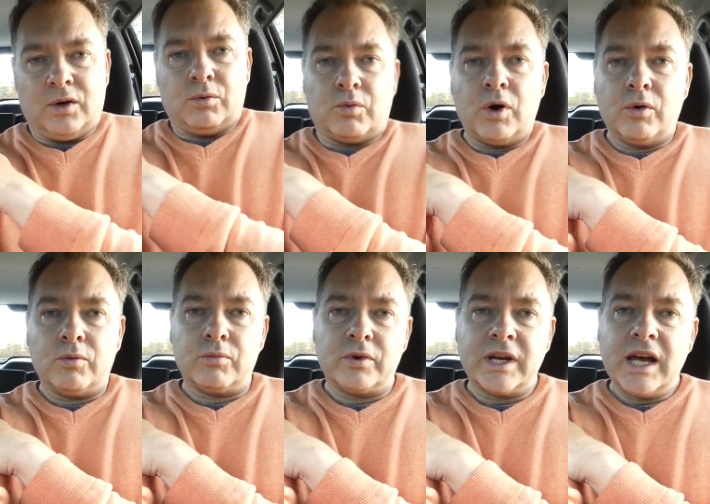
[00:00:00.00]

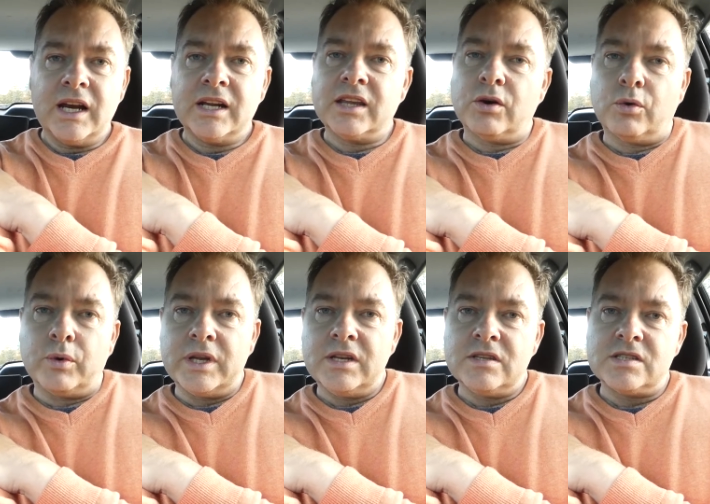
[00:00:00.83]
Well, regarding the
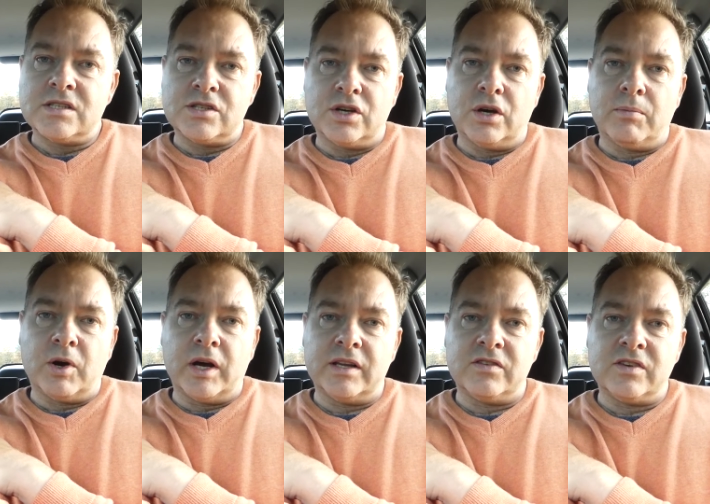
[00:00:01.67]
wind
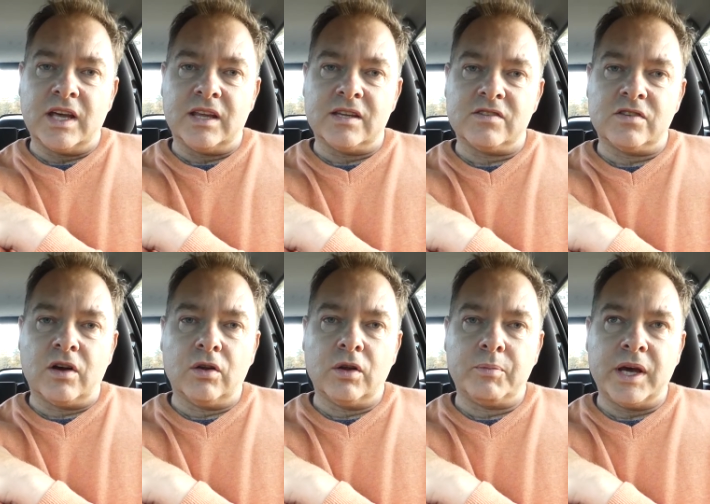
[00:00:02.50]
turbines and the
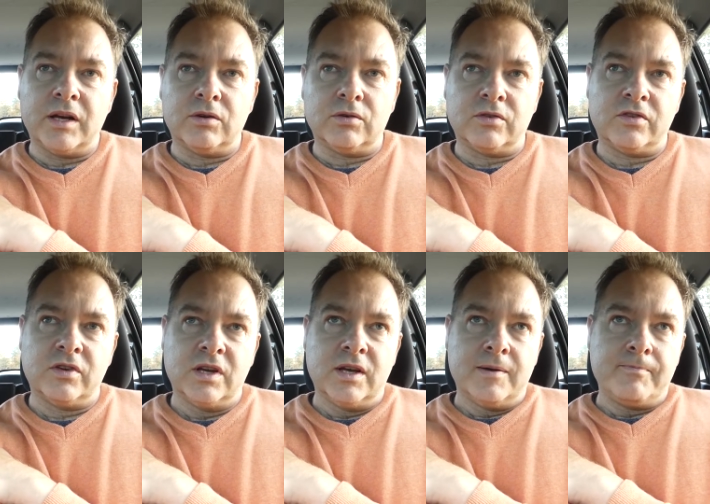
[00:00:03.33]
solar panels,
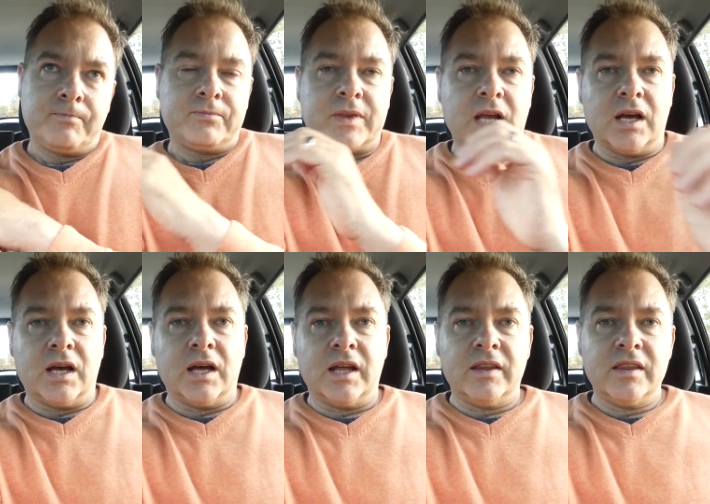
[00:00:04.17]

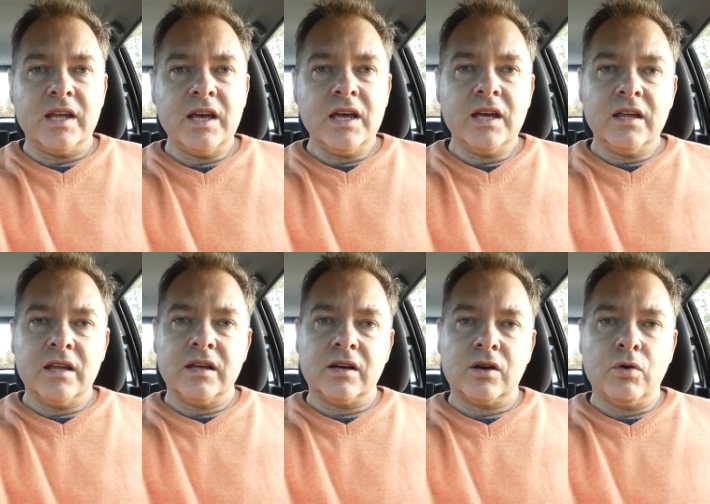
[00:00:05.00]
they're
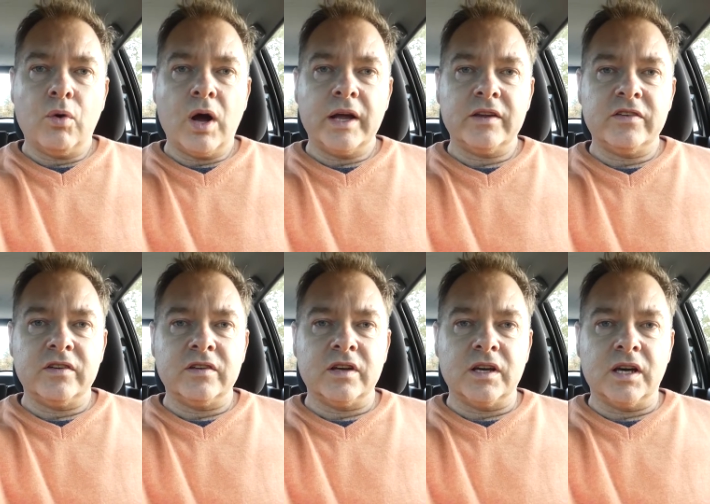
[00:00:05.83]

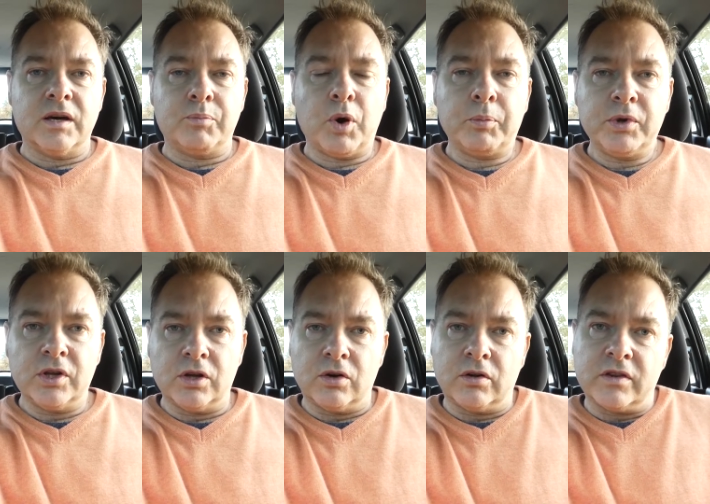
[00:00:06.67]
quite
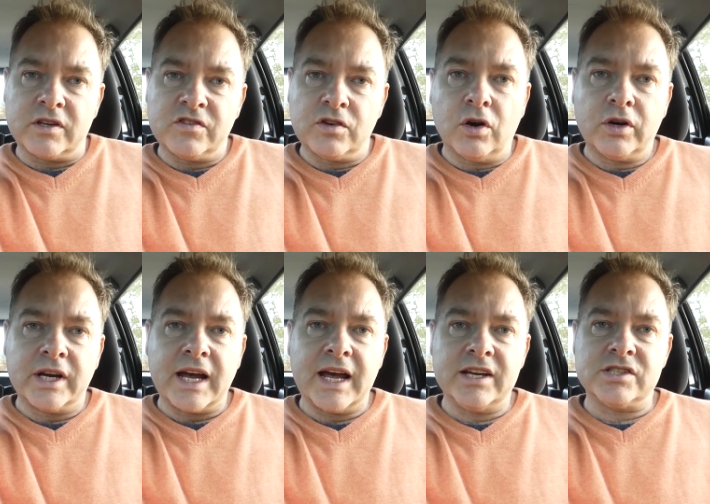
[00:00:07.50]
popular on the stock
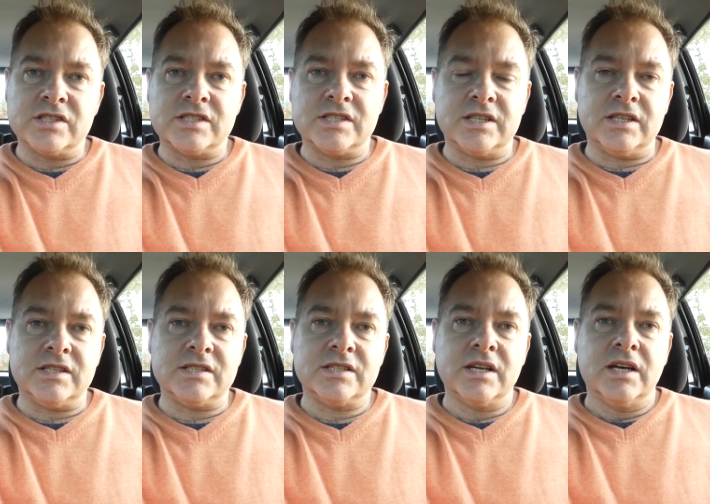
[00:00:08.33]

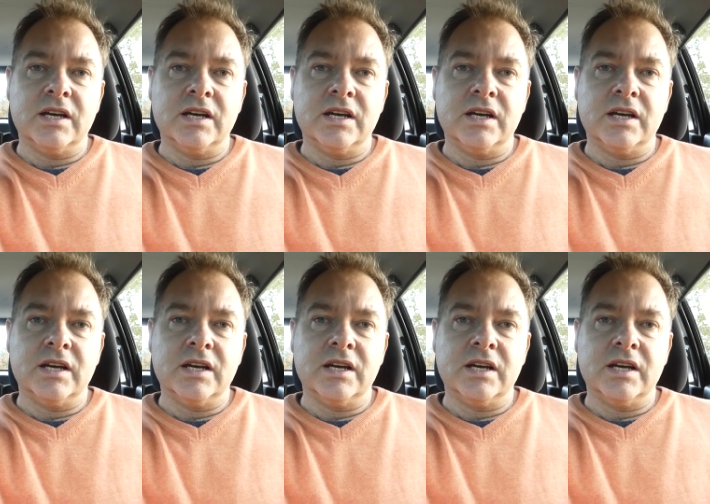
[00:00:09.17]
agencies